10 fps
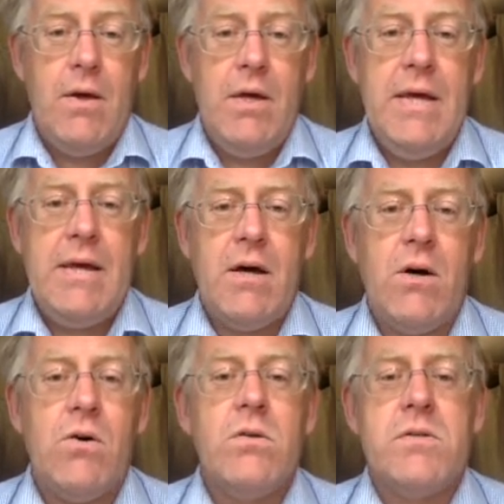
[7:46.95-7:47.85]
ICA
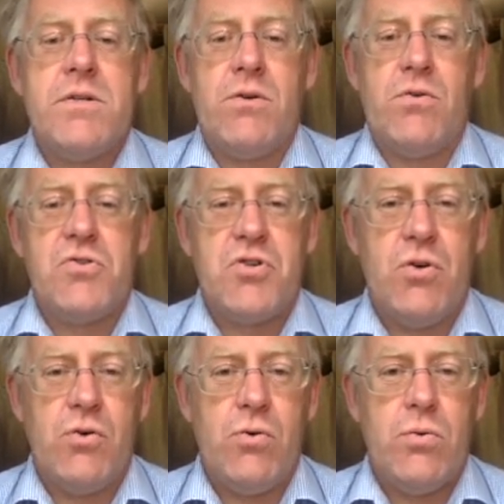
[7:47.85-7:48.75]
also
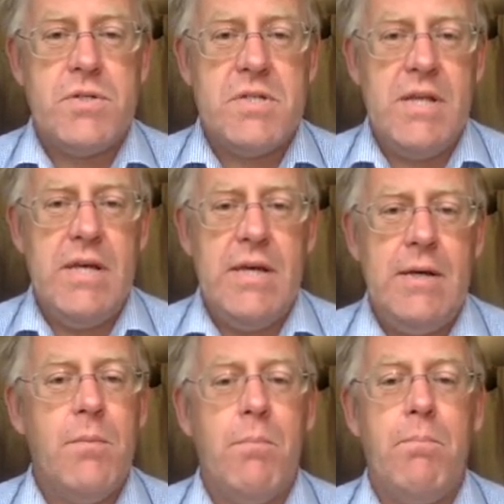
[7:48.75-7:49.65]
controls the